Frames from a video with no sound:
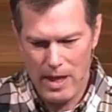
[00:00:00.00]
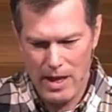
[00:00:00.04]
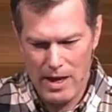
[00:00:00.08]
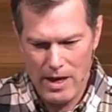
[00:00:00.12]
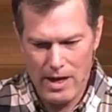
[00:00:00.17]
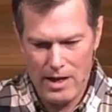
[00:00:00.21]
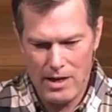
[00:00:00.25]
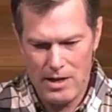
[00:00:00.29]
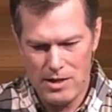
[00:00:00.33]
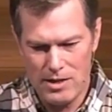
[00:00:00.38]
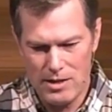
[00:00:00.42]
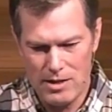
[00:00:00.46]

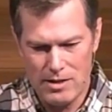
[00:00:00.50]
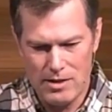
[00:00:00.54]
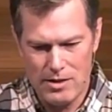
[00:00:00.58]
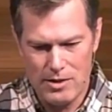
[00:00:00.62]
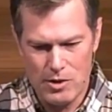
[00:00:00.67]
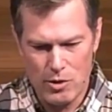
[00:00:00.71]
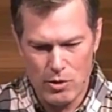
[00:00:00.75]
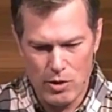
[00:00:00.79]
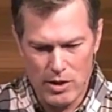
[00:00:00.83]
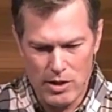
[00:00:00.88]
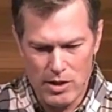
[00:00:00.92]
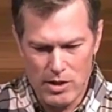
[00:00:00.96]
and
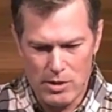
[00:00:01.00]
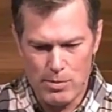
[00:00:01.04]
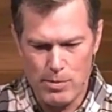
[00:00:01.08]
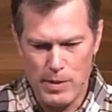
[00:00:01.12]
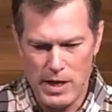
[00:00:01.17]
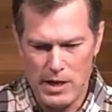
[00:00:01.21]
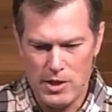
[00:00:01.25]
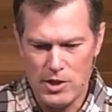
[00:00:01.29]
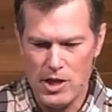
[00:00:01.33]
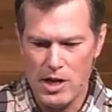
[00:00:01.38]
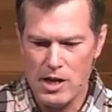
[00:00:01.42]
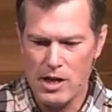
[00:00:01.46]
during the
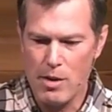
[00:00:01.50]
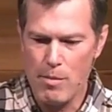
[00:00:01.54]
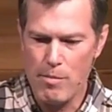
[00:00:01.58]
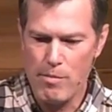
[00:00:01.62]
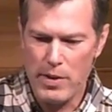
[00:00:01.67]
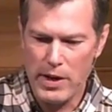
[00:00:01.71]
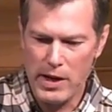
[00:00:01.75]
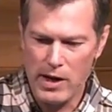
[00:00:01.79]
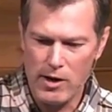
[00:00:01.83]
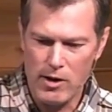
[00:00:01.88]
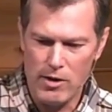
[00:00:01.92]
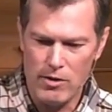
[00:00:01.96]
speech, he
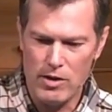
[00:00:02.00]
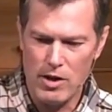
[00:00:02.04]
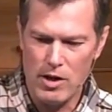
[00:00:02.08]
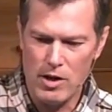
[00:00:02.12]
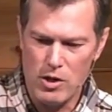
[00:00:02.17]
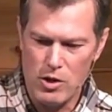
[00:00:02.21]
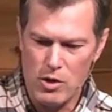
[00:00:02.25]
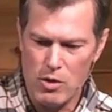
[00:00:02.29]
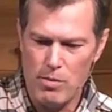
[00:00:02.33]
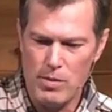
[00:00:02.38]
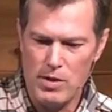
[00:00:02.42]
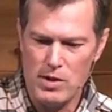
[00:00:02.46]
compared the
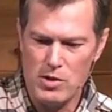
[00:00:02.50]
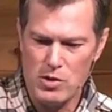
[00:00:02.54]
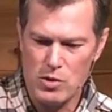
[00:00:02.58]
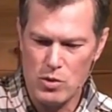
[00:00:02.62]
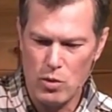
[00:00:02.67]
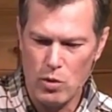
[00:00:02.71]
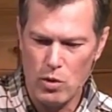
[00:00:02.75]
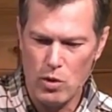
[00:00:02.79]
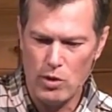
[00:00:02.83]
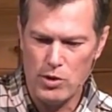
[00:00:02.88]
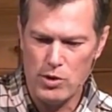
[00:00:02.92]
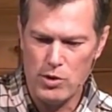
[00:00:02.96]
human
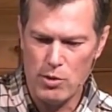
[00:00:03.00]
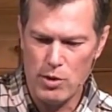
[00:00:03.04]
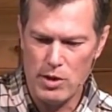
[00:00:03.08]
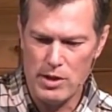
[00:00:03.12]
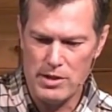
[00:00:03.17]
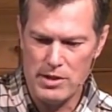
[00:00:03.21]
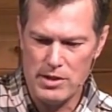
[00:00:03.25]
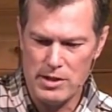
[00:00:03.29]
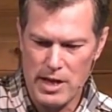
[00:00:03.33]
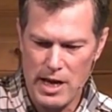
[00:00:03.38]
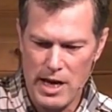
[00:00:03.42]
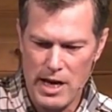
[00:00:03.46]
soul to a
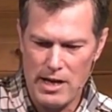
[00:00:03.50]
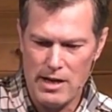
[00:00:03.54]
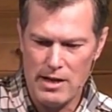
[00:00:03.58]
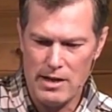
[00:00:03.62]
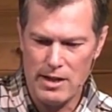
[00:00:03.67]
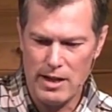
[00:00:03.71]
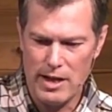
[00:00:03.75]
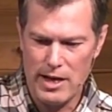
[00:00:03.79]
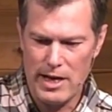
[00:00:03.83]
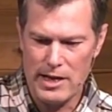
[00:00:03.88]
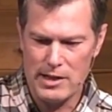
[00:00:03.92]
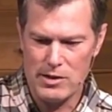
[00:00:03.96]
stained
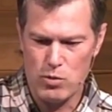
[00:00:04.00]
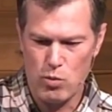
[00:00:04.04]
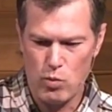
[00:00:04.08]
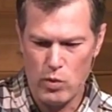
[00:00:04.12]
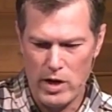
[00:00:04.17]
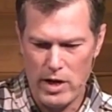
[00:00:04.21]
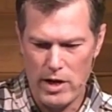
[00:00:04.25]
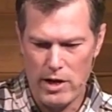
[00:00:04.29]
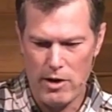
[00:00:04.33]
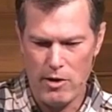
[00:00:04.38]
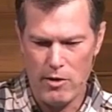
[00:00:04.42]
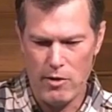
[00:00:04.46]
glass
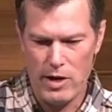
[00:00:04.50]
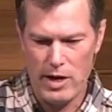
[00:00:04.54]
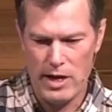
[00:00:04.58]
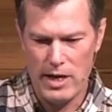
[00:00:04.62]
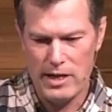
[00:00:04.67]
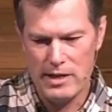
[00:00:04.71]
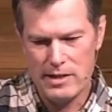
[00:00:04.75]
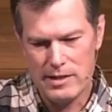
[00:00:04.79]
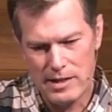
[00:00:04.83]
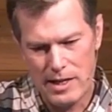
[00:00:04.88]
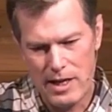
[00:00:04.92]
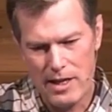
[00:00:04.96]
window, and he
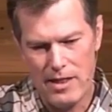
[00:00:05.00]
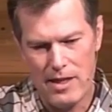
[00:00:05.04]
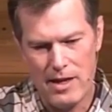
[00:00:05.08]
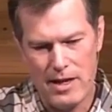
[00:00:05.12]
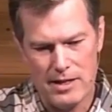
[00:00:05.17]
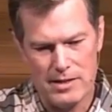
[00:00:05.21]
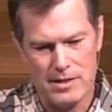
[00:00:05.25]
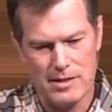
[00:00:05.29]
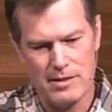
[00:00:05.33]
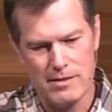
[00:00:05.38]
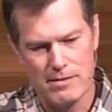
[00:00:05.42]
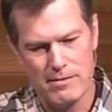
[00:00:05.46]
said
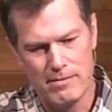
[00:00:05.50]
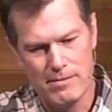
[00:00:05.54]
this